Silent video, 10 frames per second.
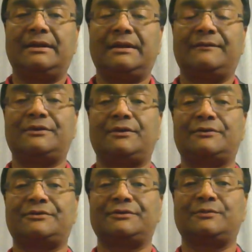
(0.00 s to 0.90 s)
If a
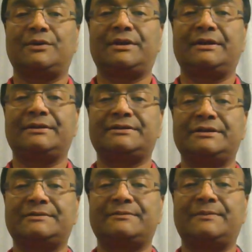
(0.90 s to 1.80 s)
doctor is working and
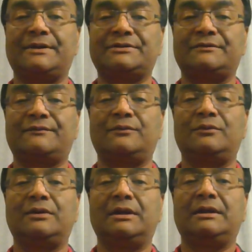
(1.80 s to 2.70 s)
sees the patient
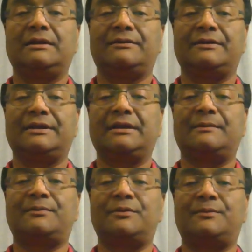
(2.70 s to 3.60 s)
for
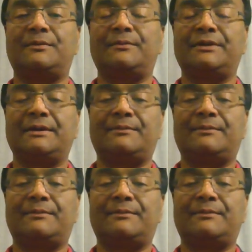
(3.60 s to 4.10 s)
the